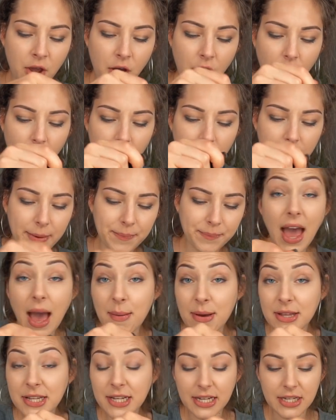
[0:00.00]
All right,
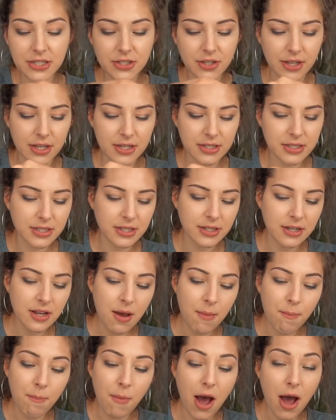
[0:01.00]
I'm gonna dig into this.
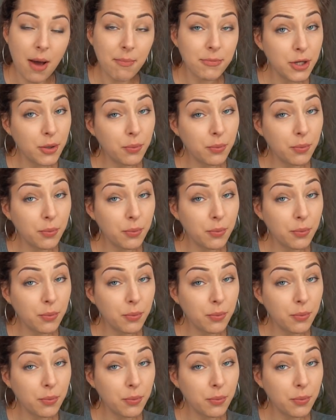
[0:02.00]
Mom,